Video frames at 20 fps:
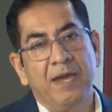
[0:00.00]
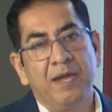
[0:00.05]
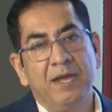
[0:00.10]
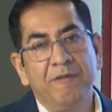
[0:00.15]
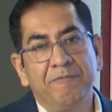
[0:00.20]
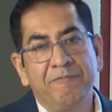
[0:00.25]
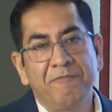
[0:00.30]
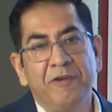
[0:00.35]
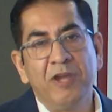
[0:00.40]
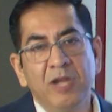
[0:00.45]

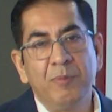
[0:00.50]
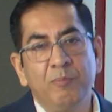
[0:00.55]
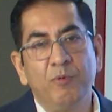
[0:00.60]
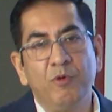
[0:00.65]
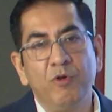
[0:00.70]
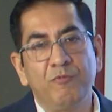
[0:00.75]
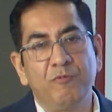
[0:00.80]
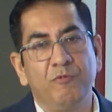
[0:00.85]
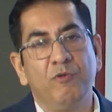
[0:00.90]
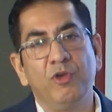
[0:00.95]
Different
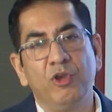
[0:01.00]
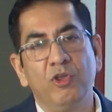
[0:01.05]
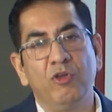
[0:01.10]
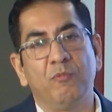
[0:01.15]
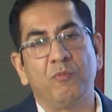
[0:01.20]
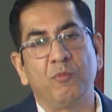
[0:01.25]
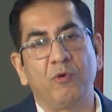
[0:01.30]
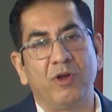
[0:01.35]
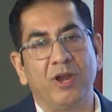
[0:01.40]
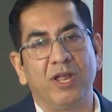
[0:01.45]
portfolio
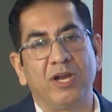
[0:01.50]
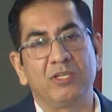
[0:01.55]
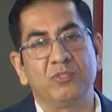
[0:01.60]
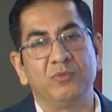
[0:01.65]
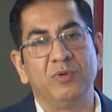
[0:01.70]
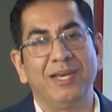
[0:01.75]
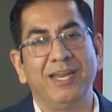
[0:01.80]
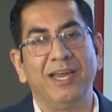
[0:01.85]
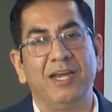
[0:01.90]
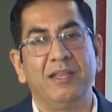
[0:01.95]
of
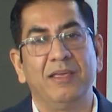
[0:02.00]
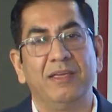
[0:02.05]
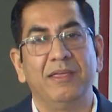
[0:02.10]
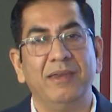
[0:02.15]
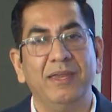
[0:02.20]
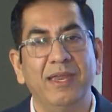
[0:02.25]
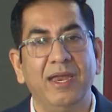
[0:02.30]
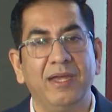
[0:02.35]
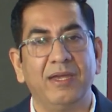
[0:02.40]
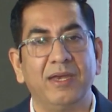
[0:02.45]
products will get
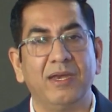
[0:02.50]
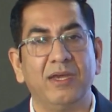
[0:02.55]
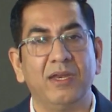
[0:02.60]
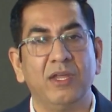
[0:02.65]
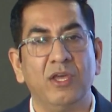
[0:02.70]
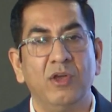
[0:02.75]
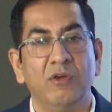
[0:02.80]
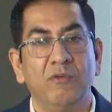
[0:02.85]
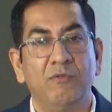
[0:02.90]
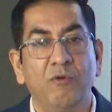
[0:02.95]
created
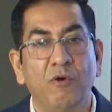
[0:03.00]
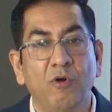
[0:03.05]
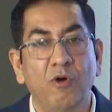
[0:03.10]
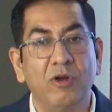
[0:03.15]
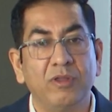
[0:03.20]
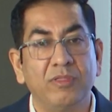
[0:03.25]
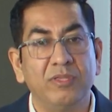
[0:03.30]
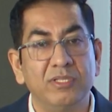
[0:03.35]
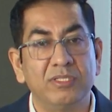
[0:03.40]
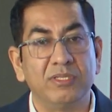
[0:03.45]

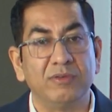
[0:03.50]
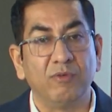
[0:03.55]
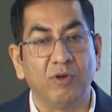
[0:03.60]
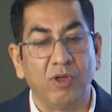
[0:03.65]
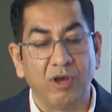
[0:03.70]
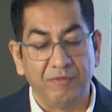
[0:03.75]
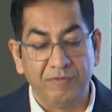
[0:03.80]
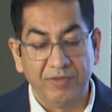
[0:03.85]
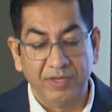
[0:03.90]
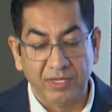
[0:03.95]
for this
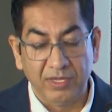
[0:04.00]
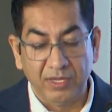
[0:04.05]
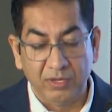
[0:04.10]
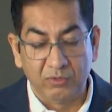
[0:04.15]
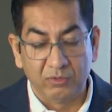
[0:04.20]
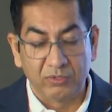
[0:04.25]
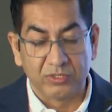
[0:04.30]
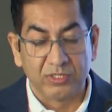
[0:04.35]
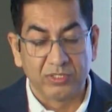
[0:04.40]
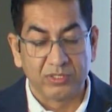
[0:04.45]
evolving
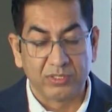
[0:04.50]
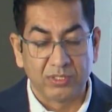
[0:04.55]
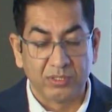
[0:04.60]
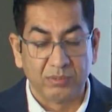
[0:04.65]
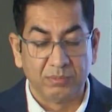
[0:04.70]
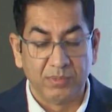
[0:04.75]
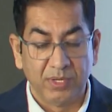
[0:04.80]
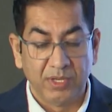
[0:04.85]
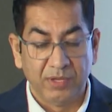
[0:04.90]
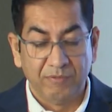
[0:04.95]

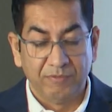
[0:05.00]
ecosystem